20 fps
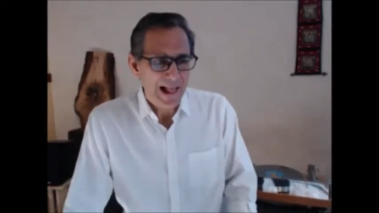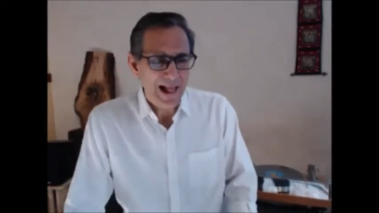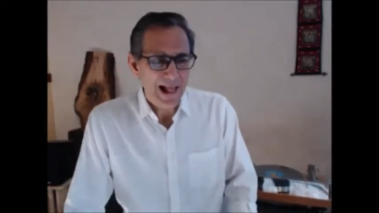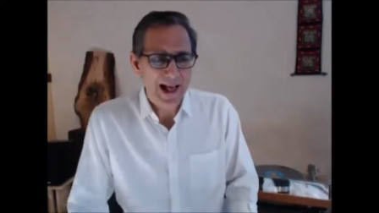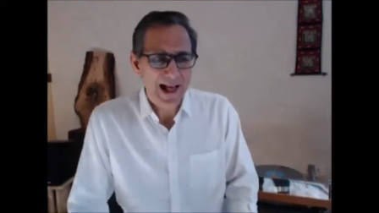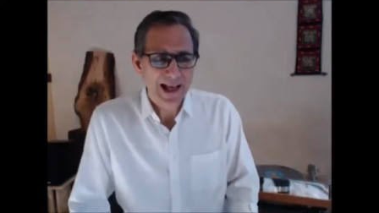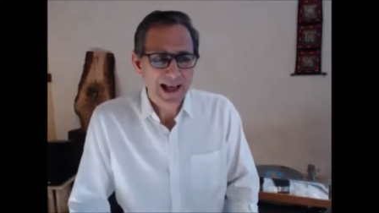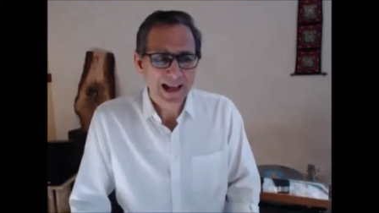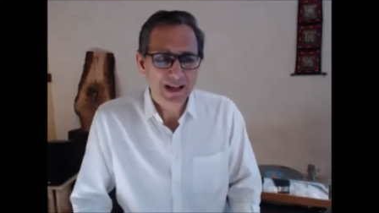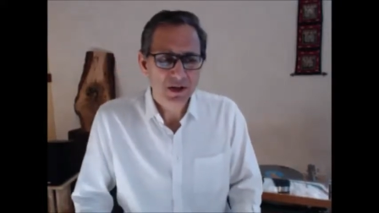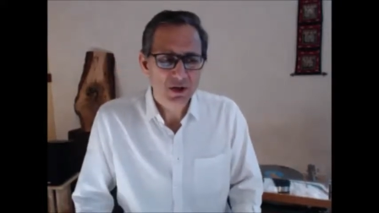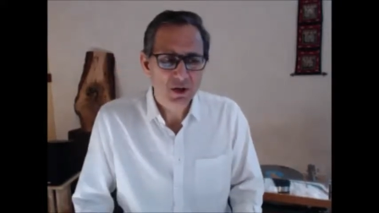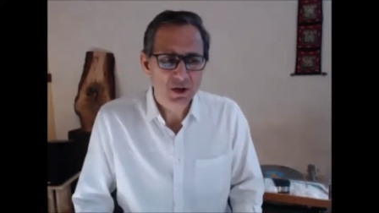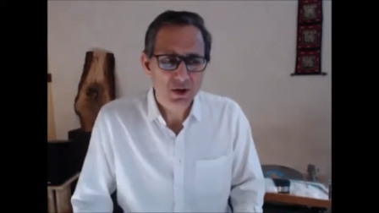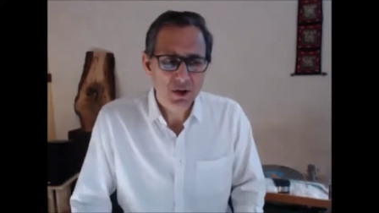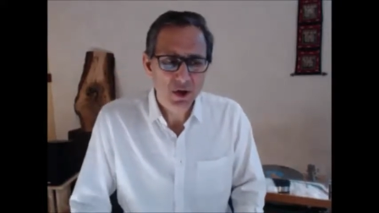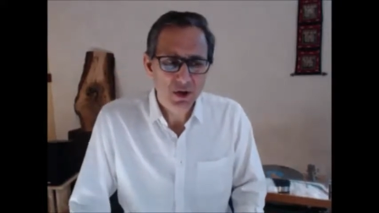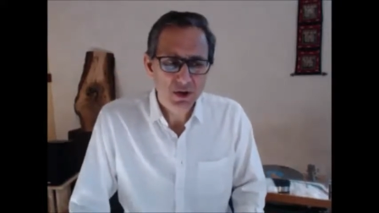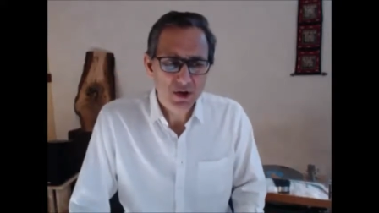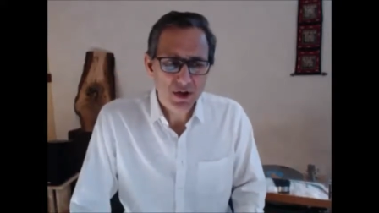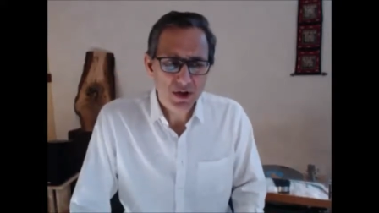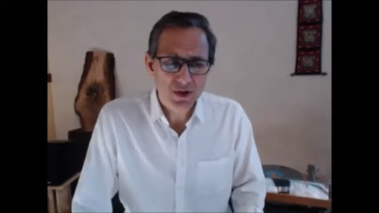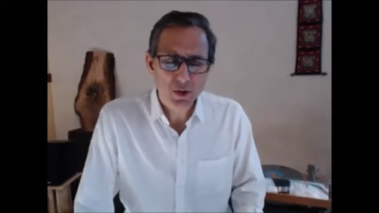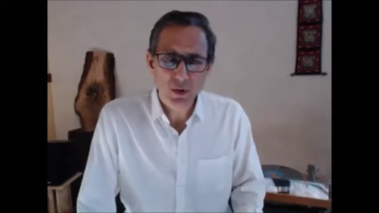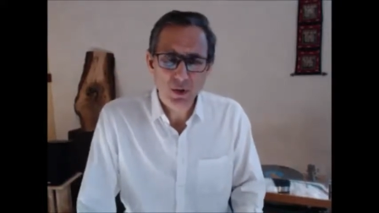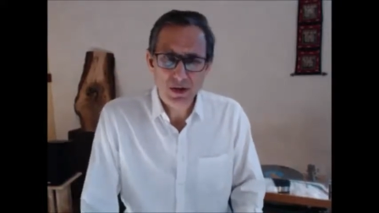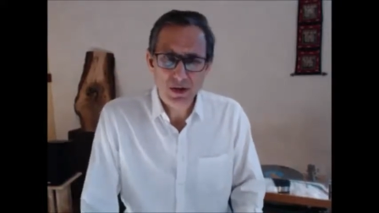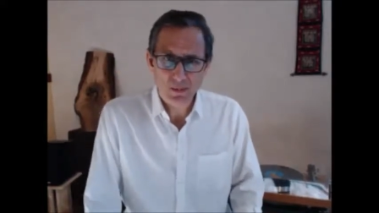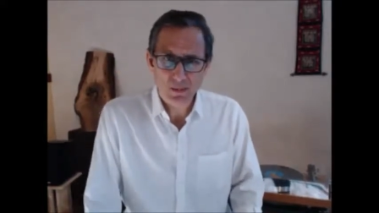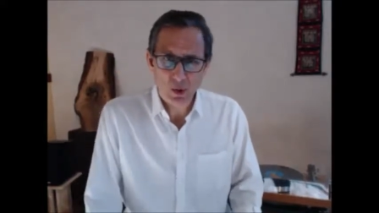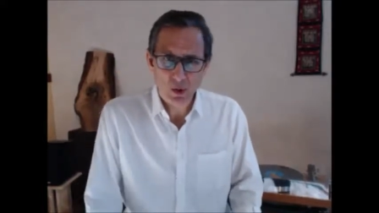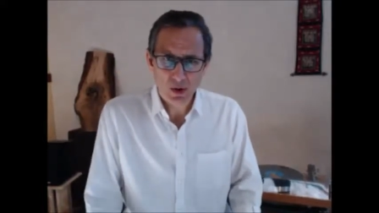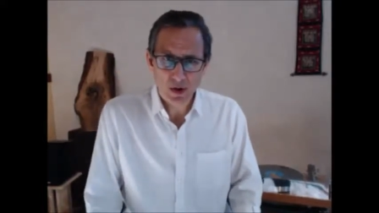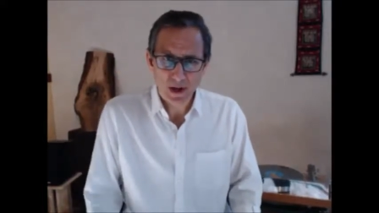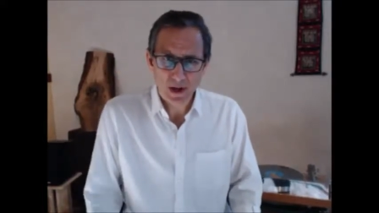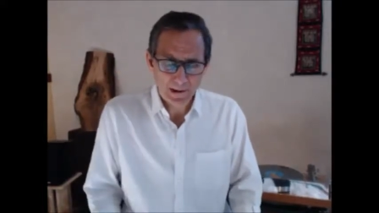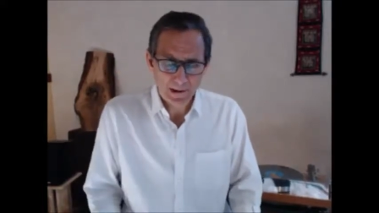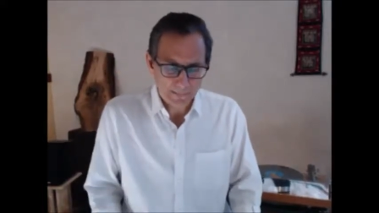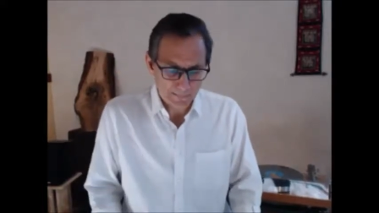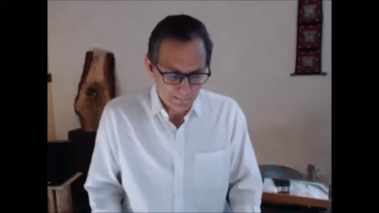I had just quit
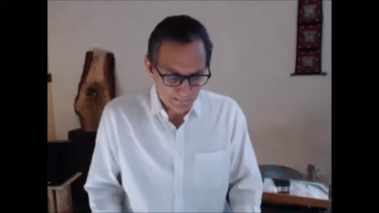smoking.